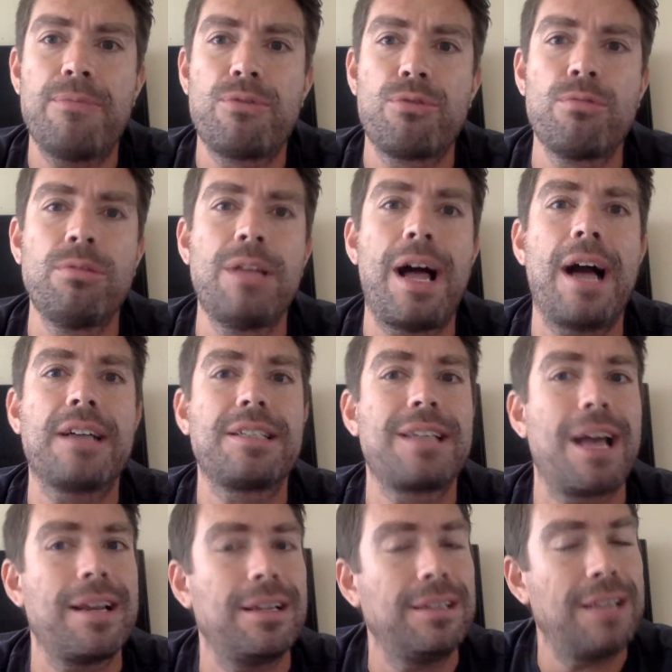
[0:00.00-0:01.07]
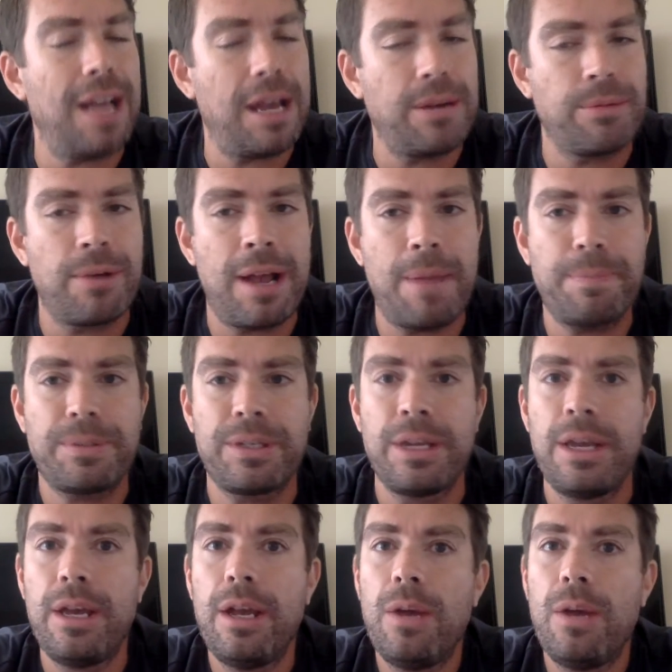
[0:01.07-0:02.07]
Drew Lock's gotten a lot of reps.